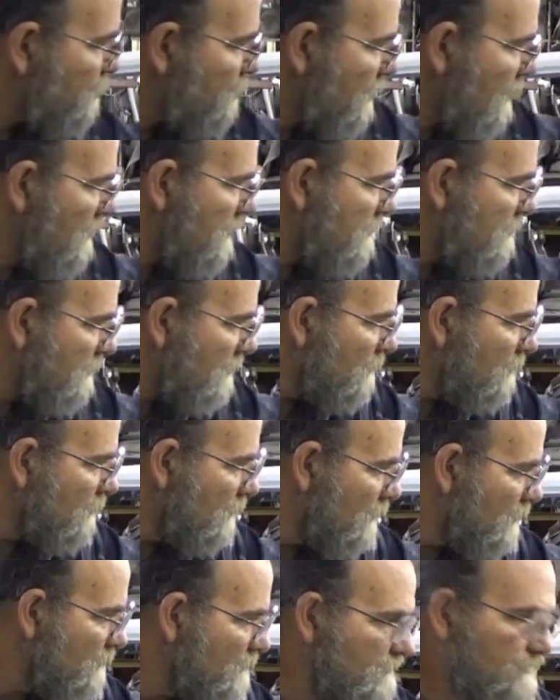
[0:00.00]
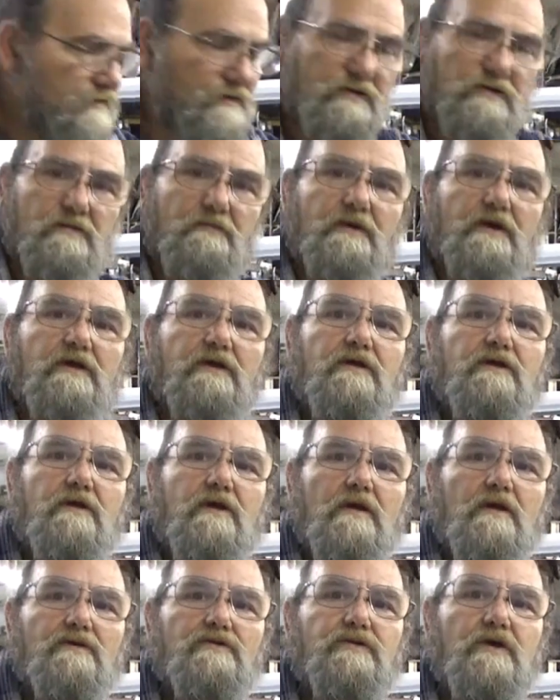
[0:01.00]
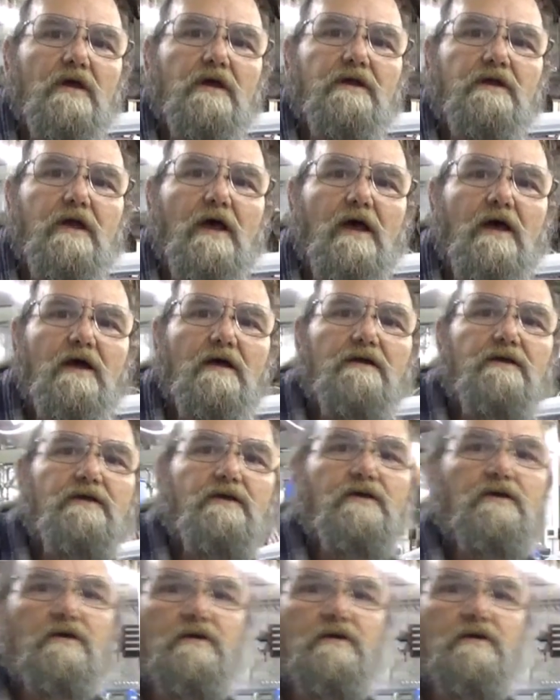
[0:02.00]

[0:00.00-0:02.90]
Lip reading: shade looks to be a shade high here